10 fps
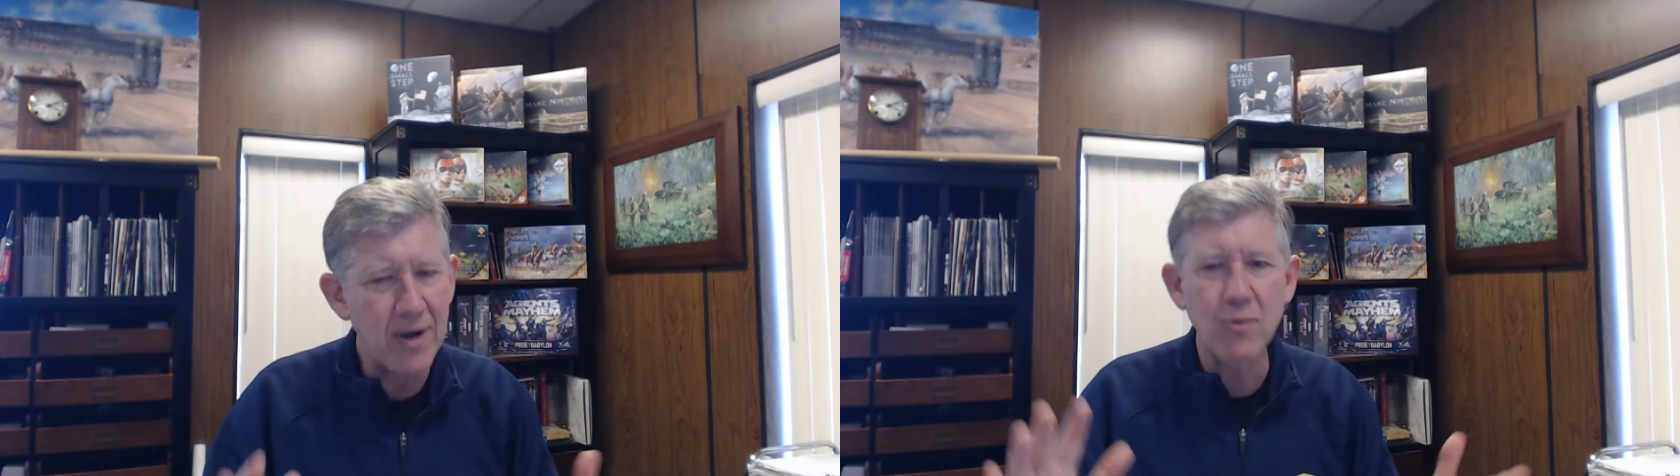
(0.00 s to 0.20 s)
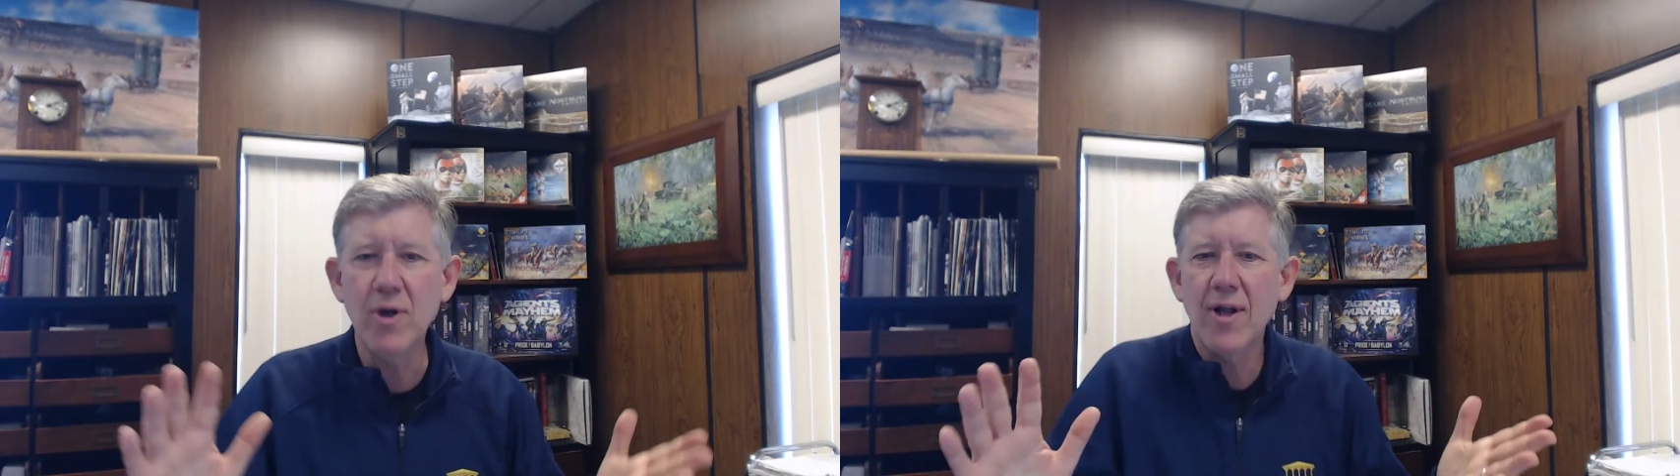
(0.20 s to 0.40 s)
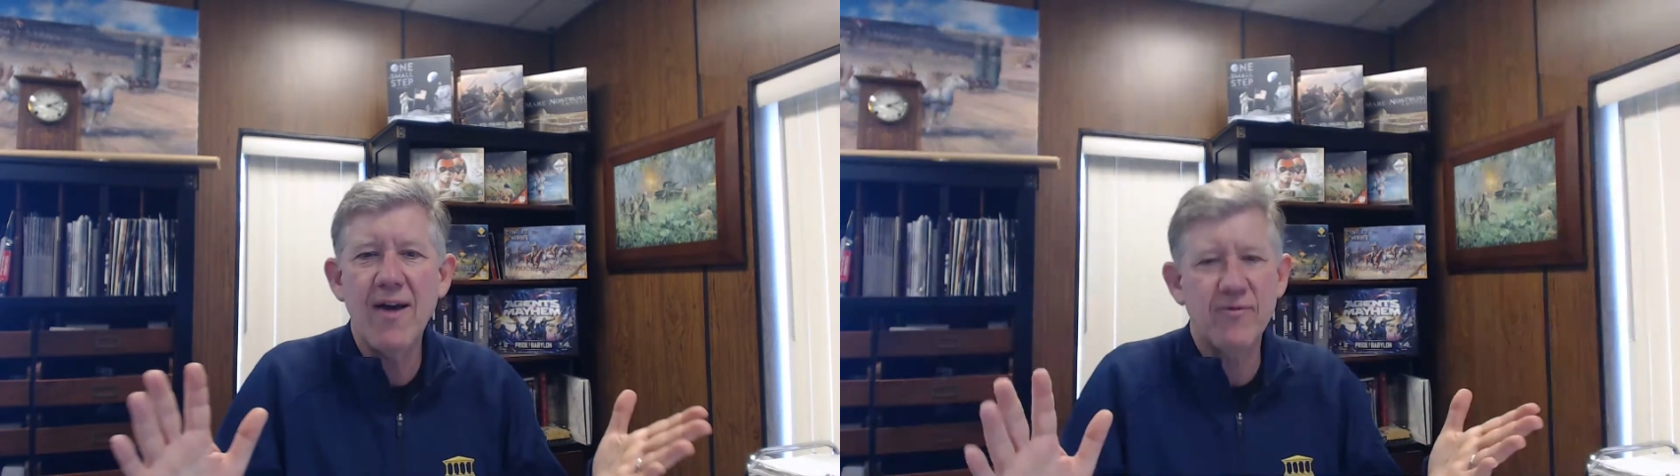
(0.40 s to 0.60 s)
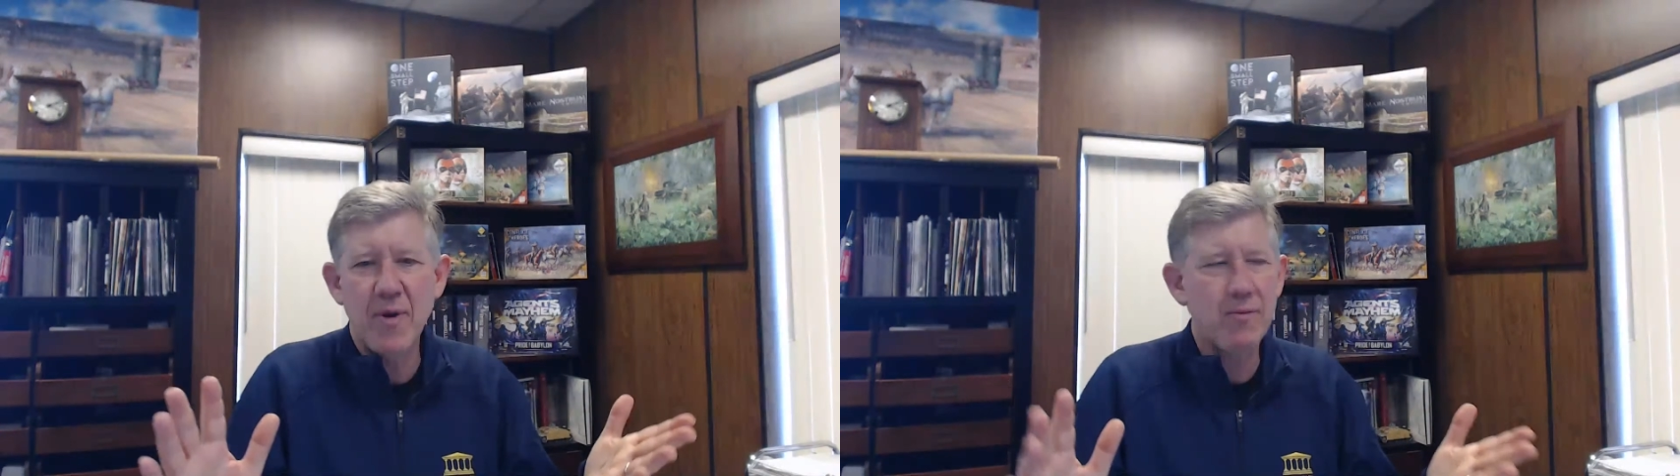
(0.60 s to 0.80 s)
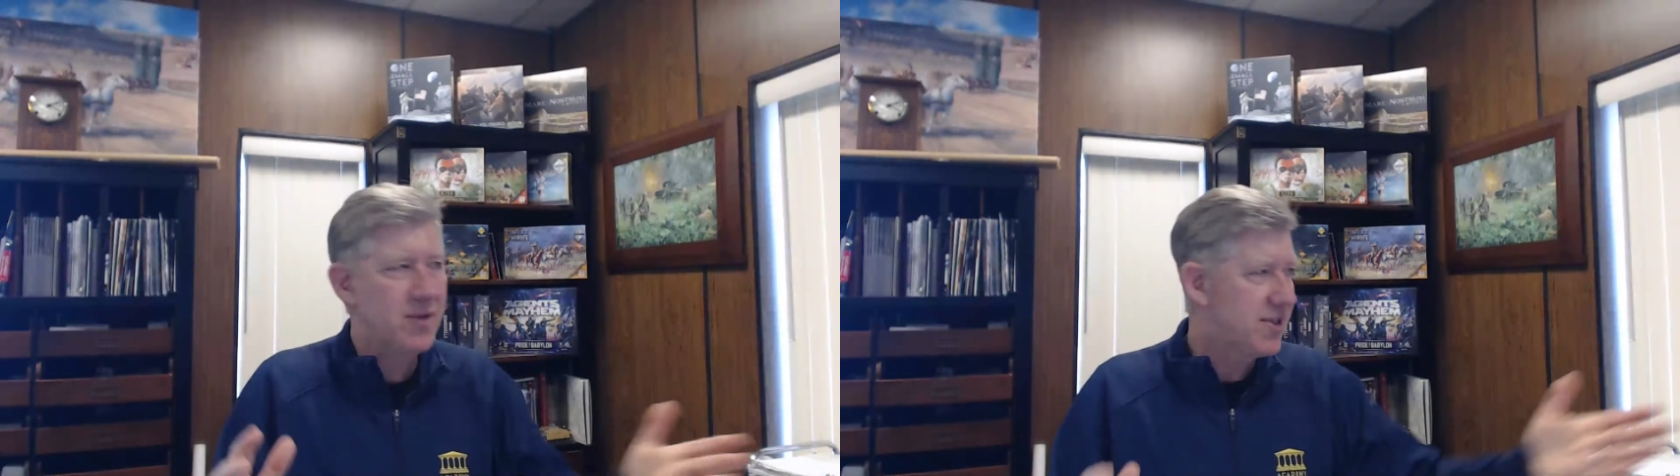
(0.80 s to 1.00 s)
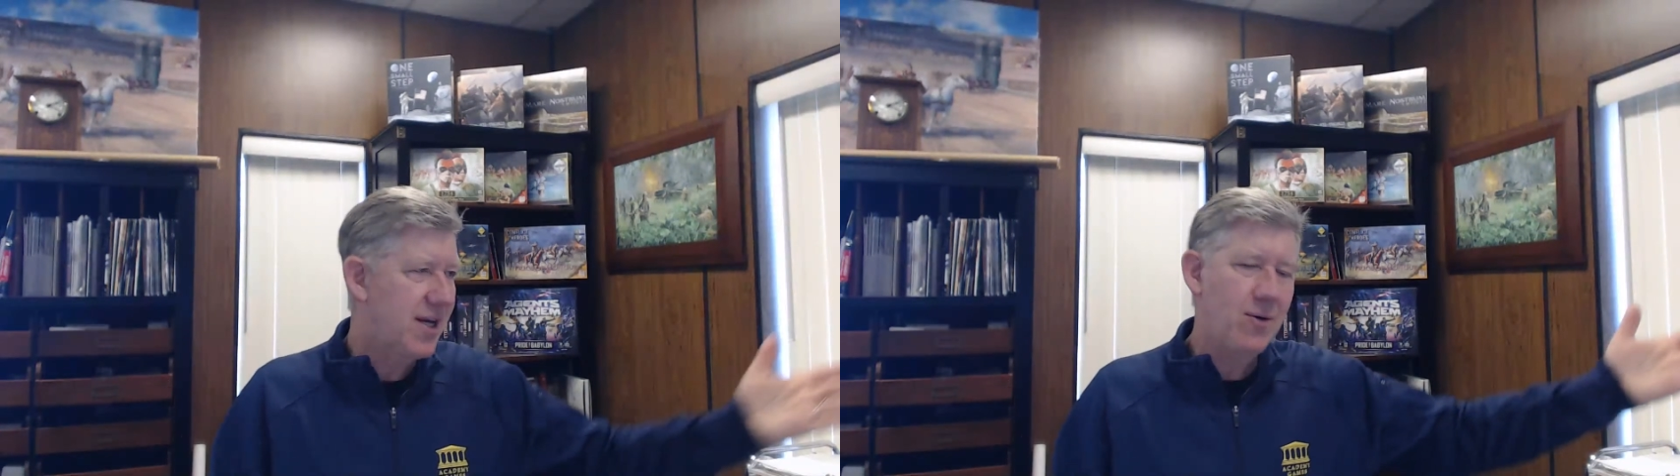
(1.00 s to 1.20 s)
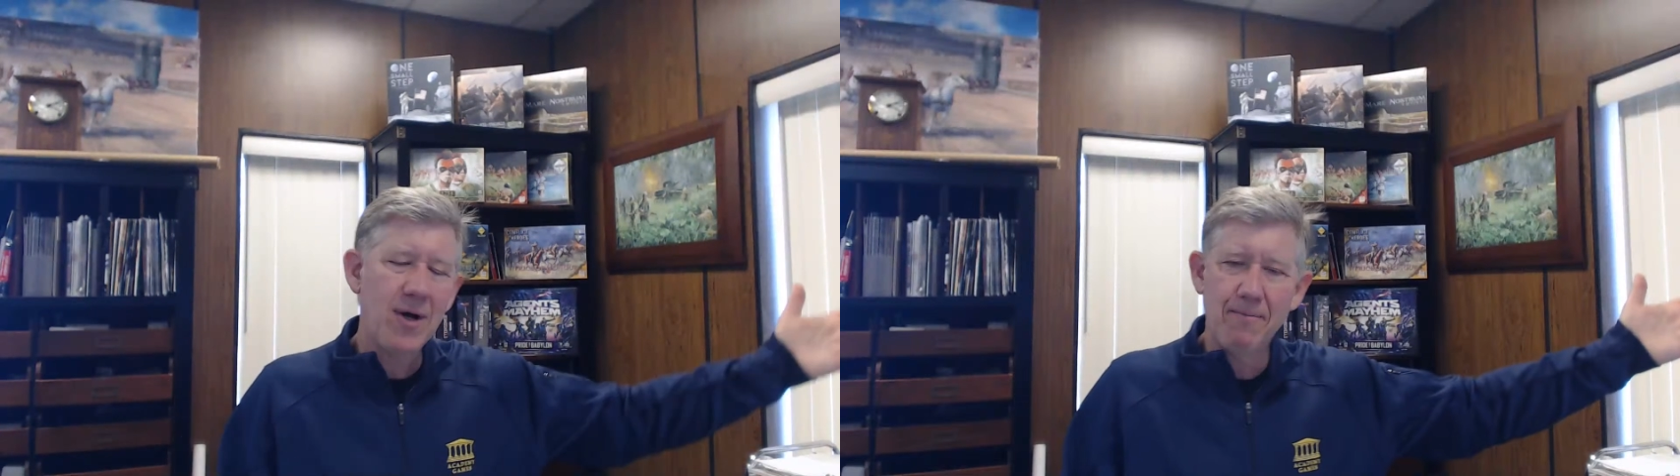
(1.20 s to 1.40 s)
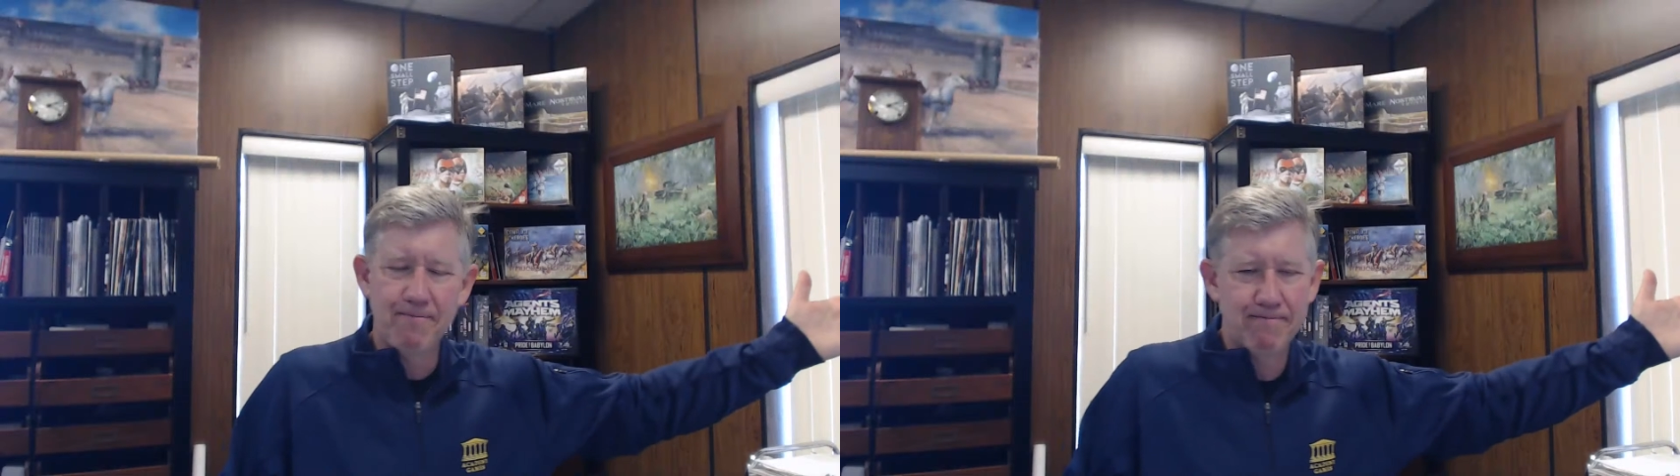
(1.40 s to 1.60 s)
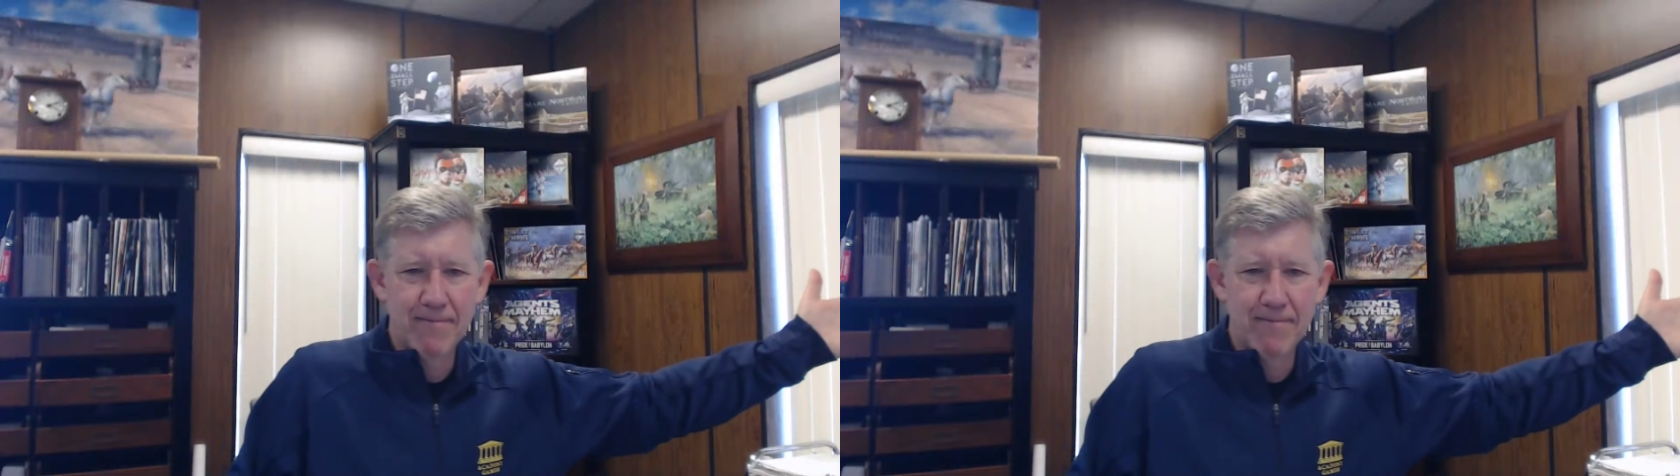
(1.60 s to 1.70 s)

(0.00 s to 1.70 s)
In real life, people can say, well,